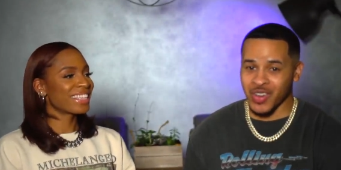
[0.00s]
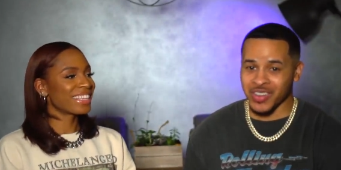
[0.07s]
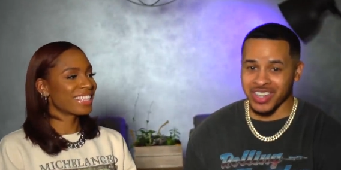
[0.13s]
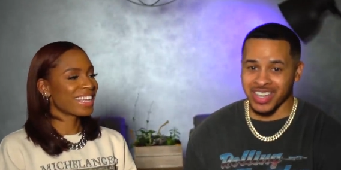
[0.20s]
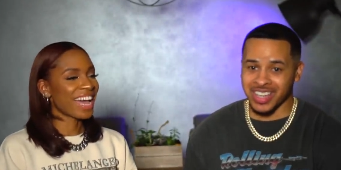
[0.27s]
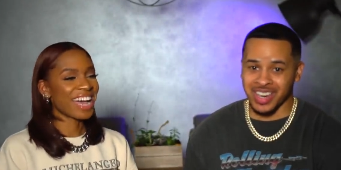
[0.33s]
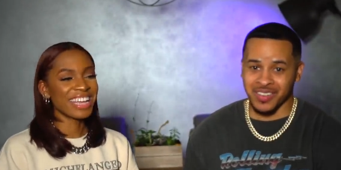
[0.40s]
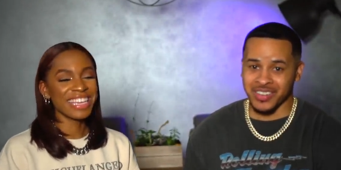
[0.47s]

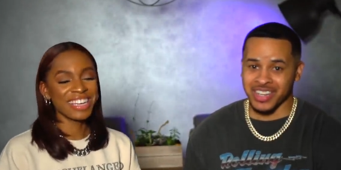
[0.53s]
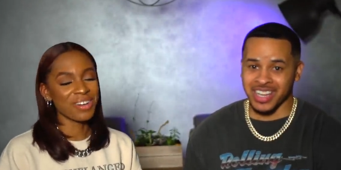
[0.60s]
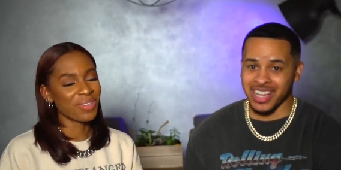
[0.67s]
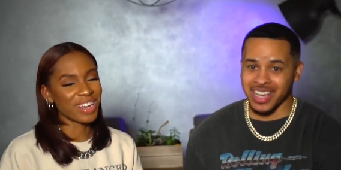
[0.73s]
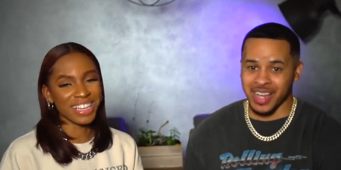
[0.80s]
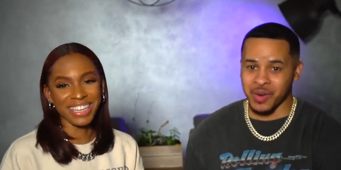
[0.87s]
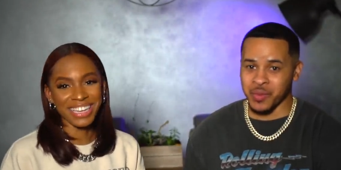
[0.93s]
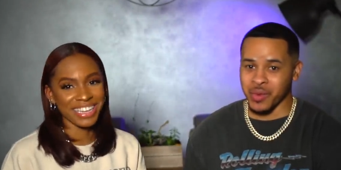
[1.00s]
Speaker 1: all day. I, he
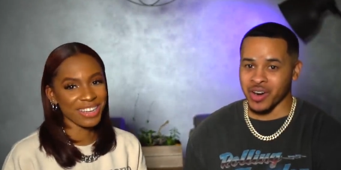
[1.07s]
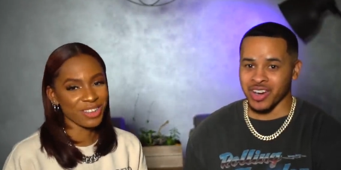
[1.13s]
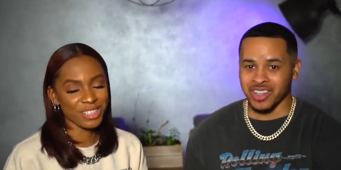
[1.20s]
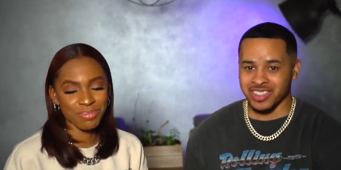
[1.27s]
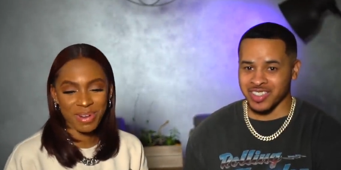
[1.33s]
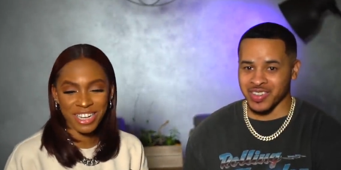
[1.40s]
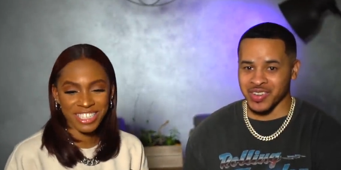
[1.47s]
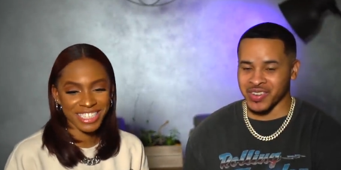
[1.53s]
don't want to look at
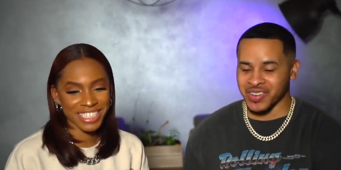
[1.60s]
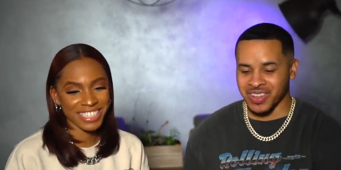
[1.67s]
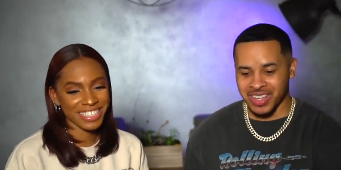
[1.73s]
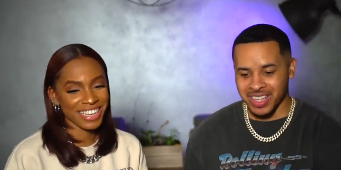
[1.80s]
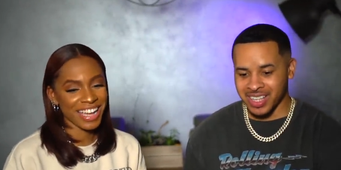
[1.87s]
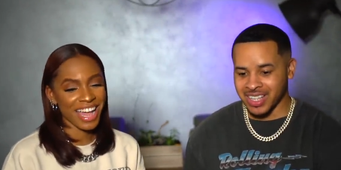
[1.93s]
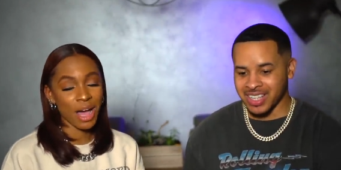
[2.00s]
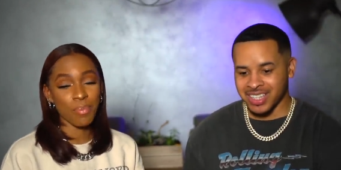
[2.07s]
no
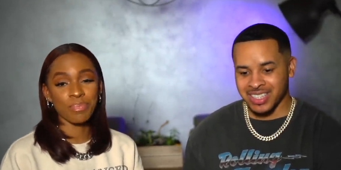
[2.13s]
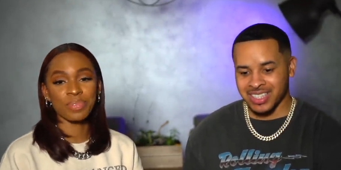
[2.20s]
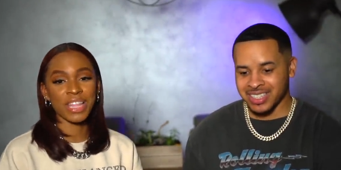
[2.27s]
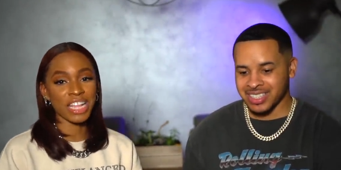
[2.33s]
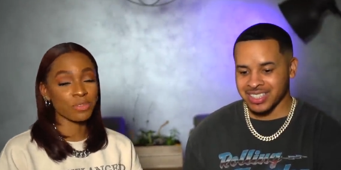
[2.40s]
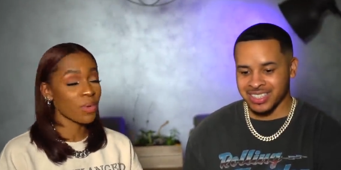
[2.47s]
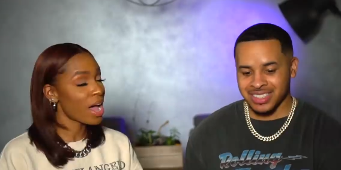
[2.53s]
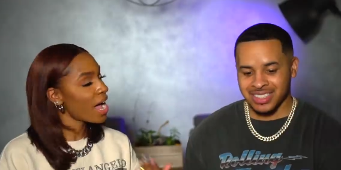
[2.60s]
spreadsheet.
Speaker 2: So. I,
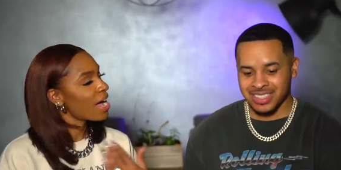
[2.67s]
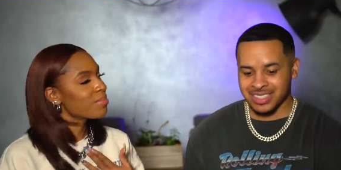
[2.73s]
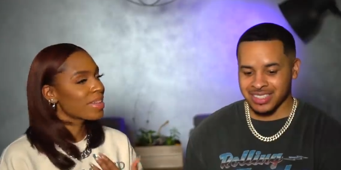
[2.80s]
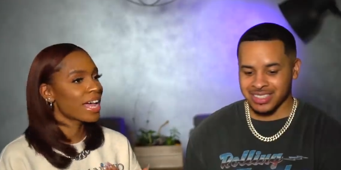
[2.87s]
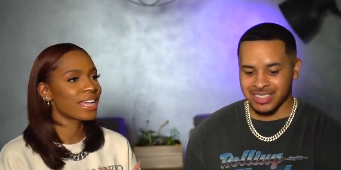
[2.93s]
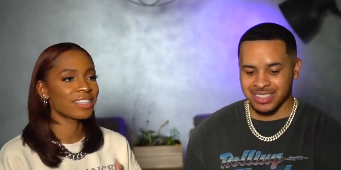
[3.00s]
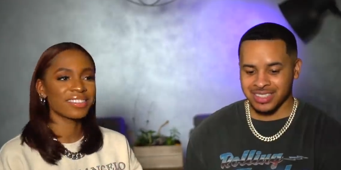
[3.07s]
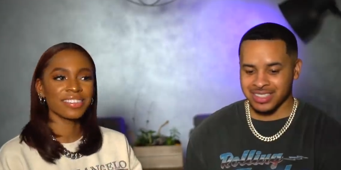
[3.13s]
that's why
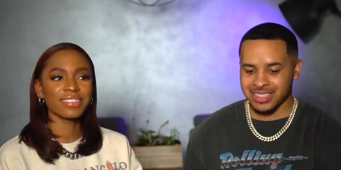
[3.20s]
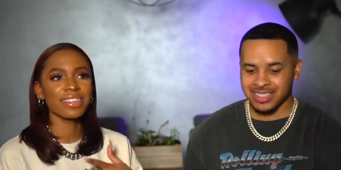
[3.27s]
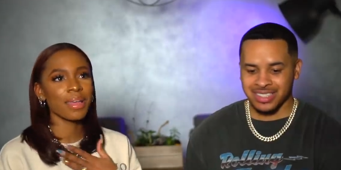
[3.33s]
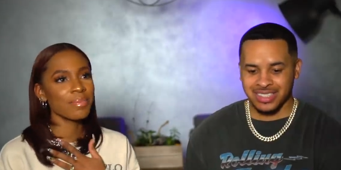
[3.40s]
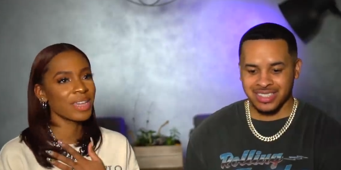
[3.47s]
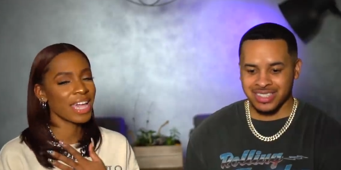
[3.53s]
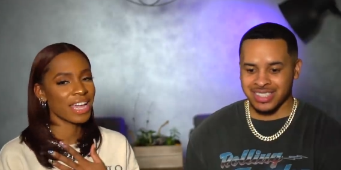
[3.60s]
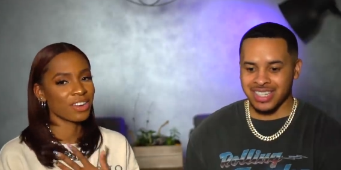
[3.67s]
I'm like,
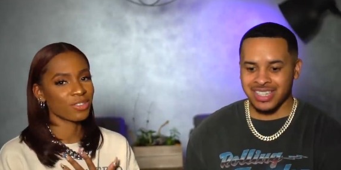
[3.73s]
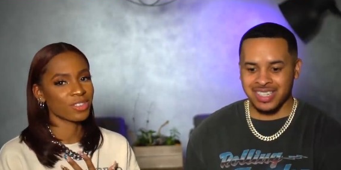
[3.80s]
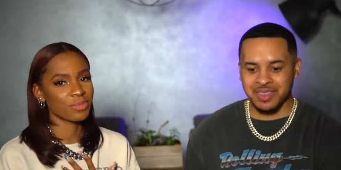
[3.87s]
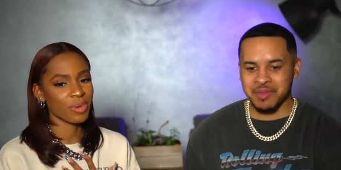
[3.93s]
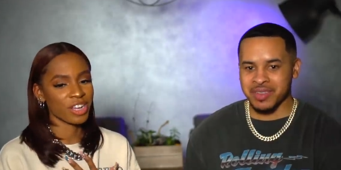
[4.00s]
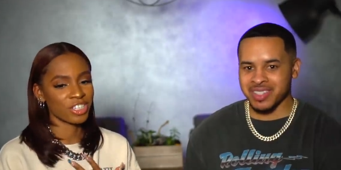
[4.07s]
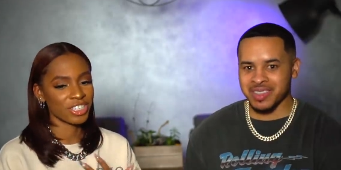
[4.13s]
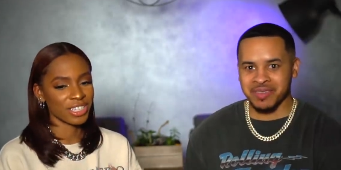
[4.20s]
just let me handle.
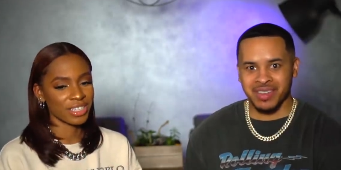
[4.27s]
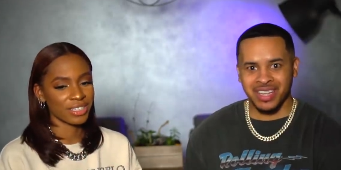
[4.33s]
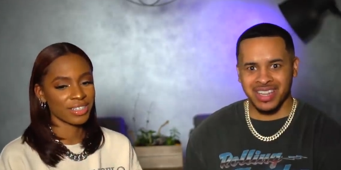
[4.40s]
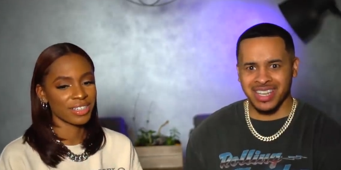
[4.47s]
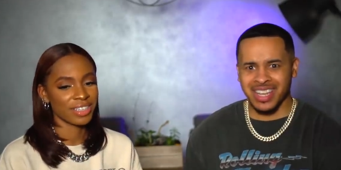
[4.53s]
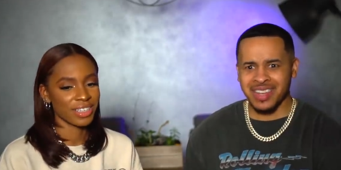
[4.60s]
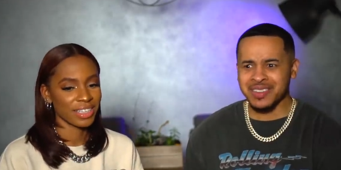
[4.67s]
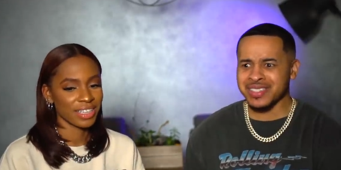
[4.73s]
She sent me something
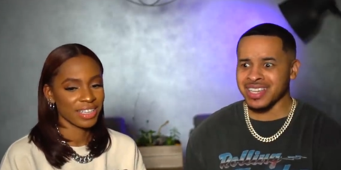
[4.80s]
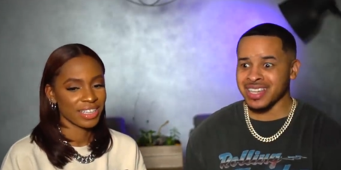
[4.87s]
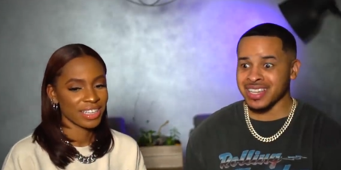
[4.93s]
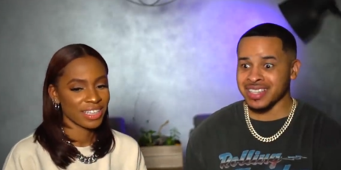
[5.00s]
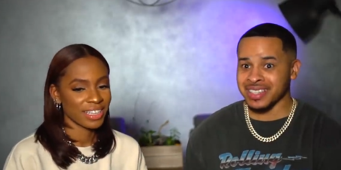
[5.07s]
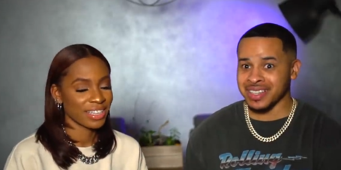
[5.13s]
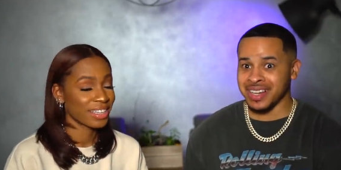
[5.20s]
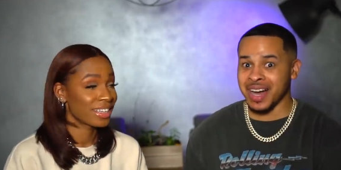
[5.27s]
the other day. I was
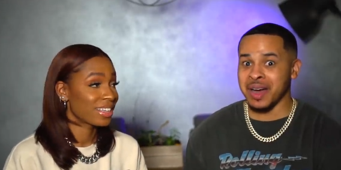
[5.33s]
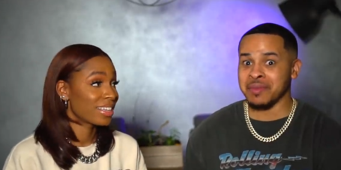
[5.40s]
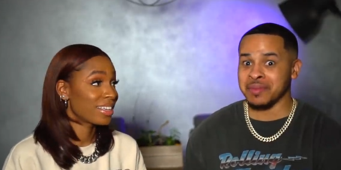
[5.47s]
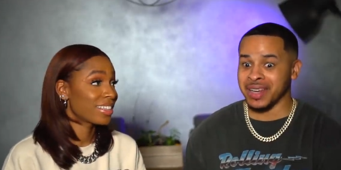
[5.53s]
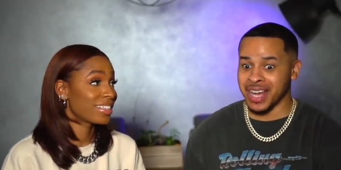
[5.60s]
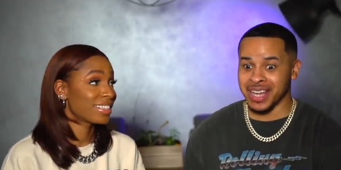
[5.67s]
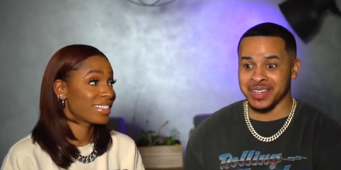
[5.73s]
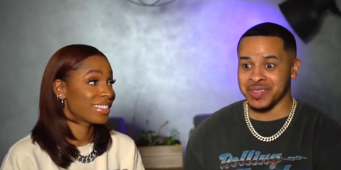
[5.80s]
like,
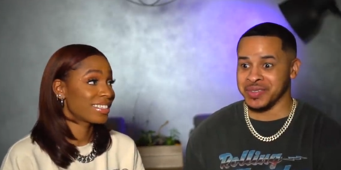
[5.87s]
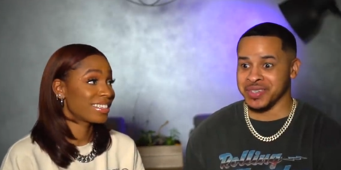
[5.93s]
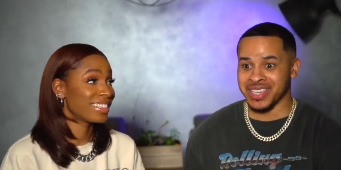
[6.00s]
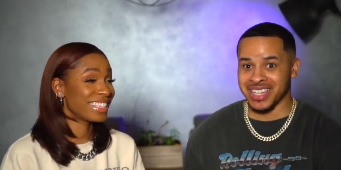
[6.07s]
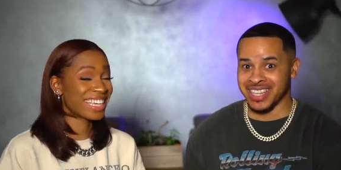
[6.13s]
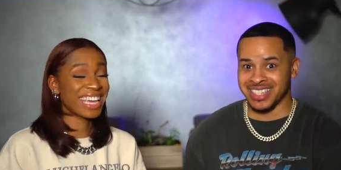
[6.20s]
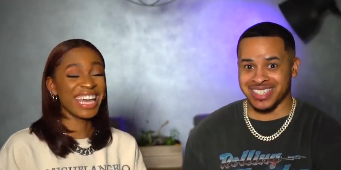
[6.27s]
Speaker 1: I'm not doing this.